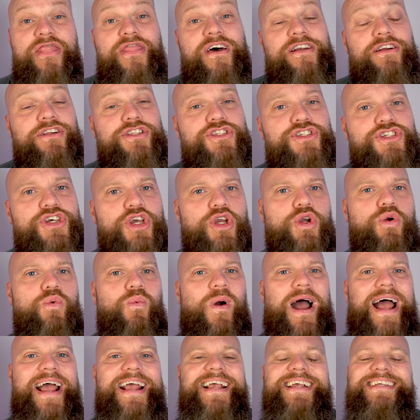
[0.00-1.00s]
there are two
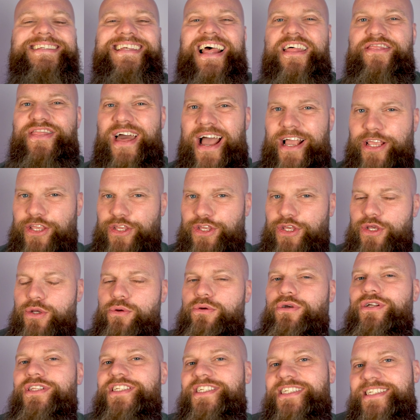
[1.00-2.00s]
ways that you
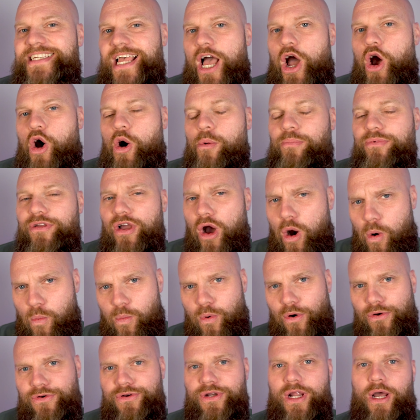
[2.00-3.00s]
can set up your
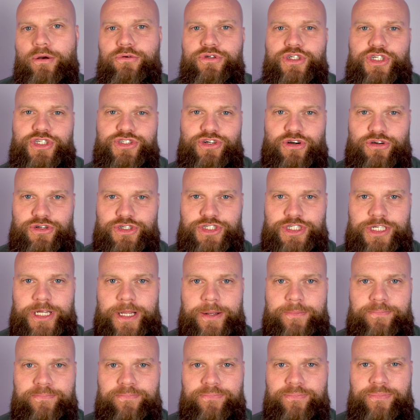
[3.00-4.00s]
OneNote structure.
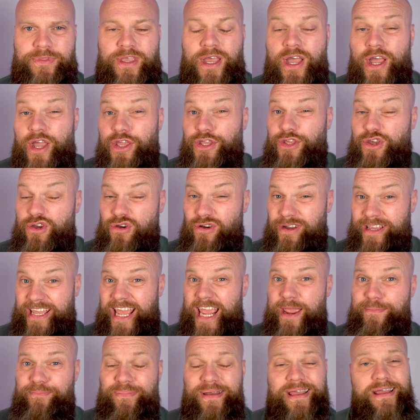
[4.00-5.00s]
You could
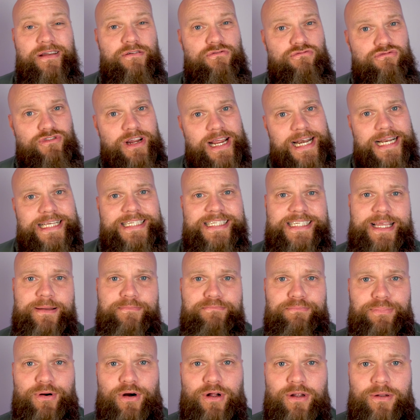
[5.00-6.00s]
keep it really
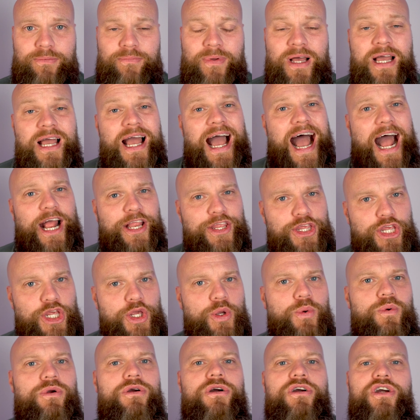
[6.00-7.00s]
simple and
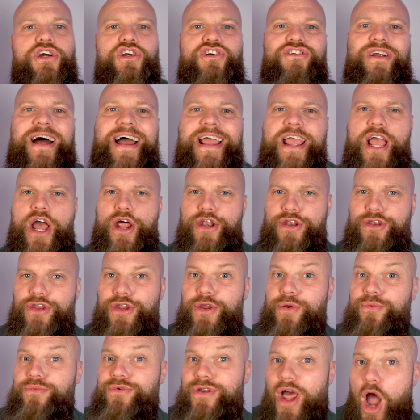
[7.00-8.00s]
you could create a
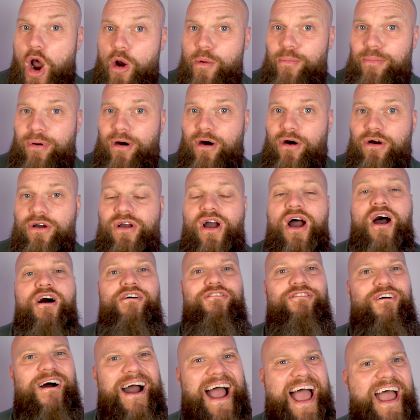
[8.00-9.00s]
new notebook
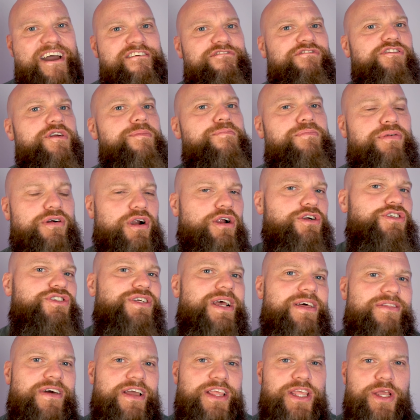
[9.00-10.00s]
for every
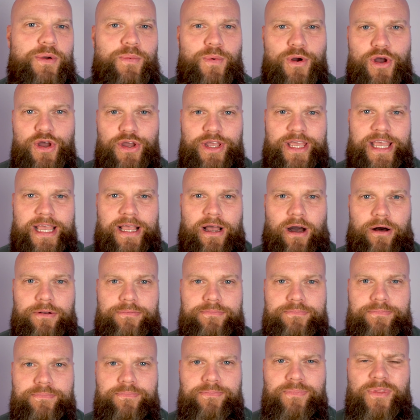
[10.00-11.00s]
project that you're working on.